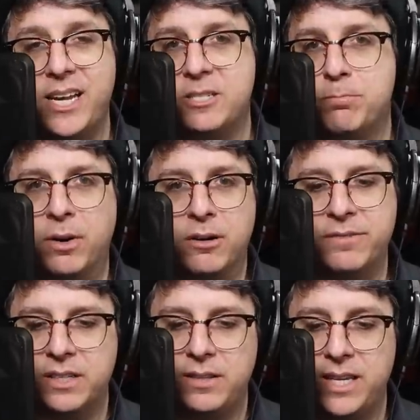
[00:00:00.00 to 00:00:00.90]
it's
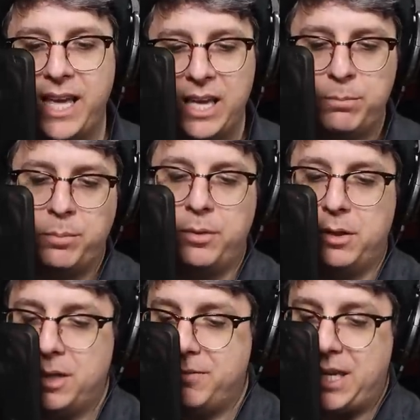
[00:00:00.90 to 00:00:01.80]
perfectly
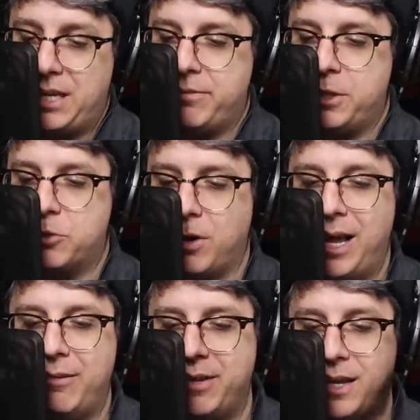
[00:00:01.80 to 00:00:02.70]
capable of even
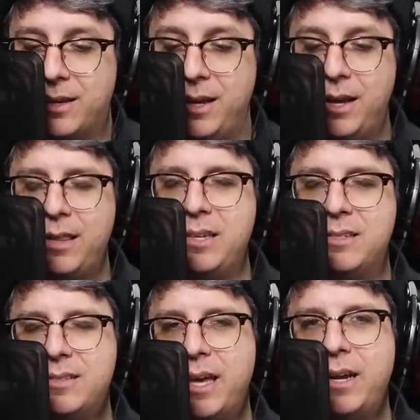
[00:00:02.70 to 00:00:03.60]
driving the
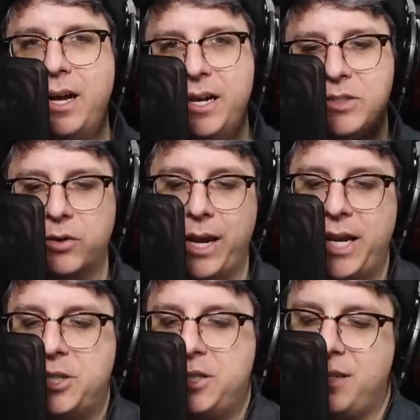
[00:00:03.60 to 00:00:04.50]
Sennheiser
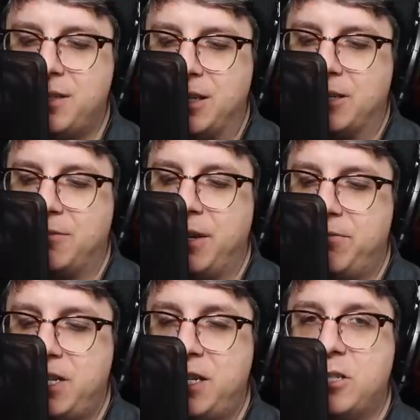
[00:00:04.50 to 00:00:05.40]

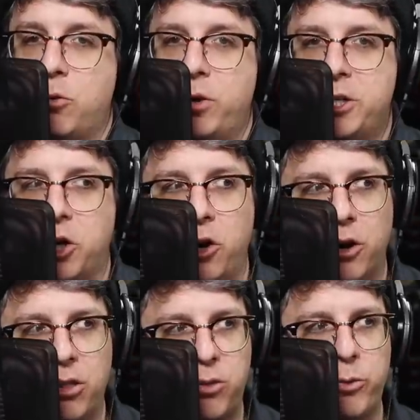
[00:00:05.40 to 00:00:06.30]
HD650s, which
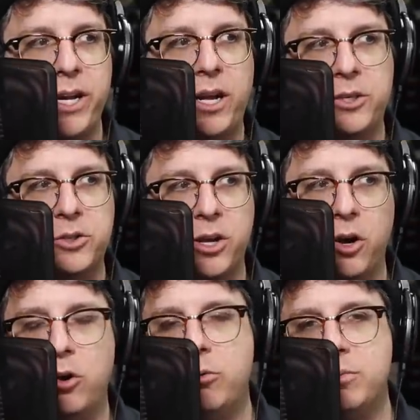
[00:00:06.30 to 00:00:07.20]
are 300
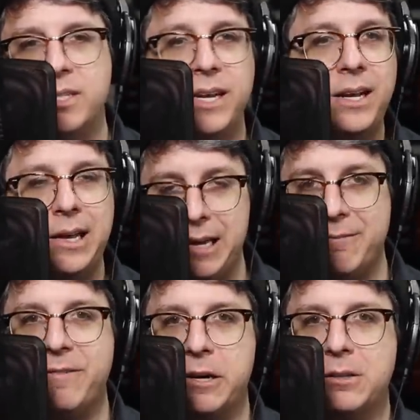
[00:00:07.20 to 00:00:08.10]
ohms
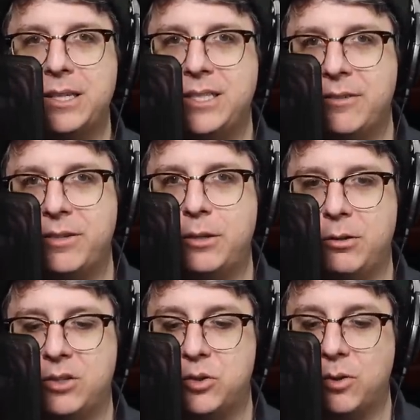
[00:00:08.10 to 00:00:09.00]
and fairly
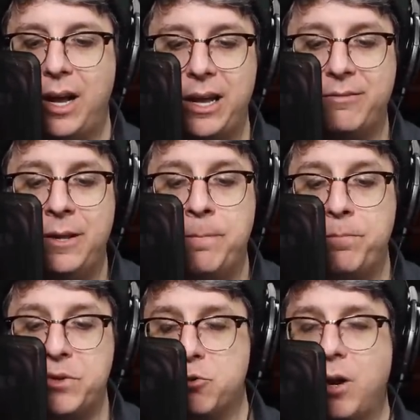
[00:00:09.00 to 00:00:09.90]
difficult to drive,
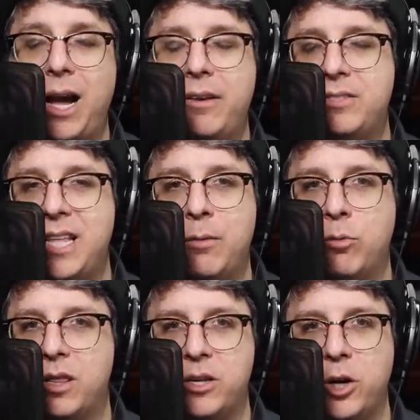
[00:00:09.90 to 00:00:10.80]
drives them
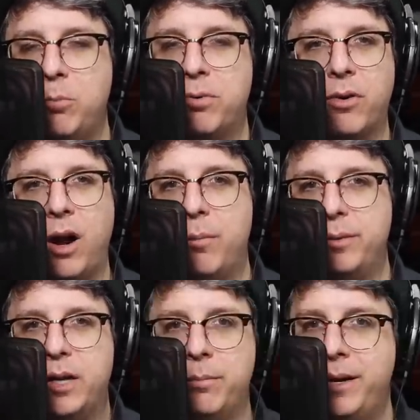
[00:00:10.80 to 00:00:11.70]
with no
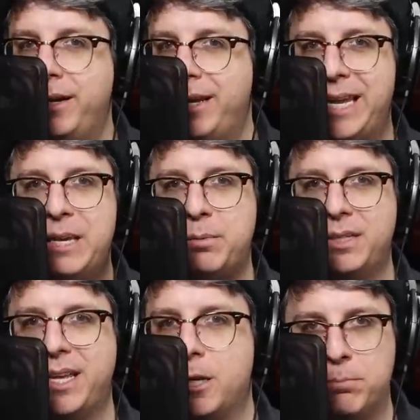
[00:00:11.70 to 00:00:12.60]
problem, able
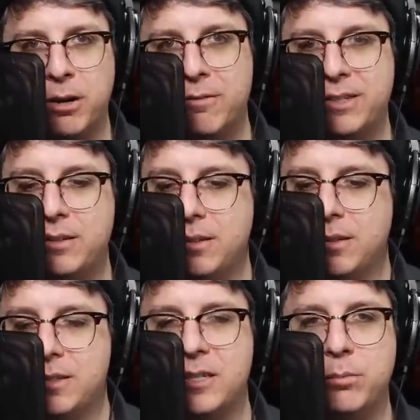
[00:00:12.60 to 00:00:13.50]
to get a perfectly
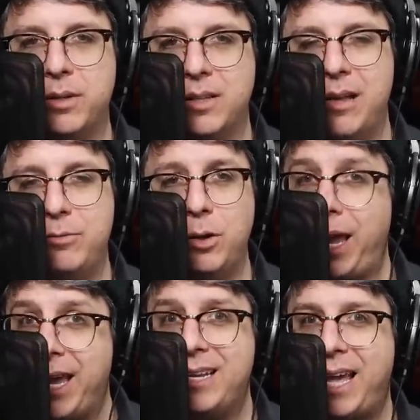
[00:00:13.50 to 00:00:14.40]
listenable level
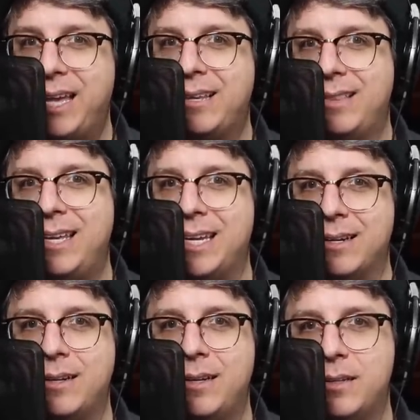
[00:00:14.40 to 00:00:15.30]
and a
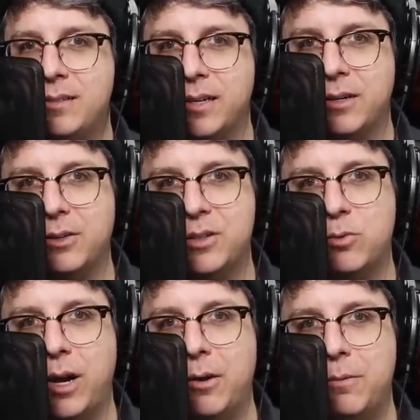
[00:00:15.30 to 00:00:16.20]
clean signal as
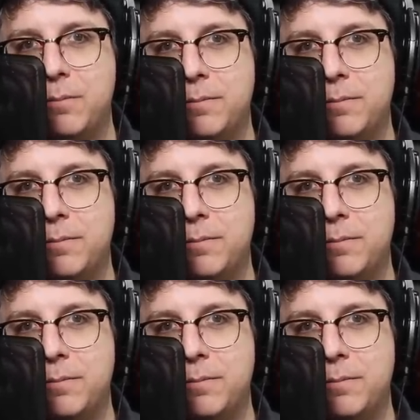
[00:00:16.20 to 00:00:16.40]
well.